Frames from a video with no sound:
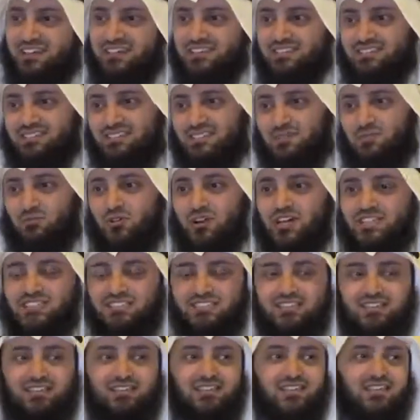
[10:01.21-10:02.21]
the
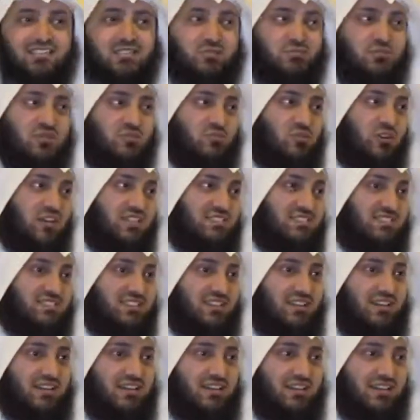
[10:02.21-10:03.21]
Mughassil, the Egyptian
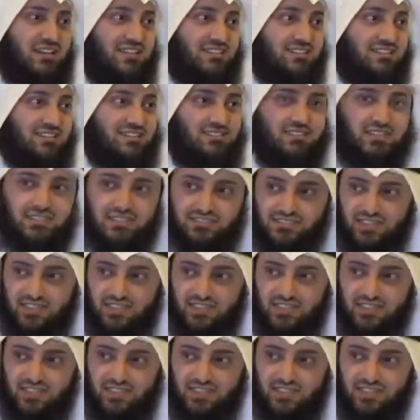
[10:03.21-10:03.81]
Mughassil, he's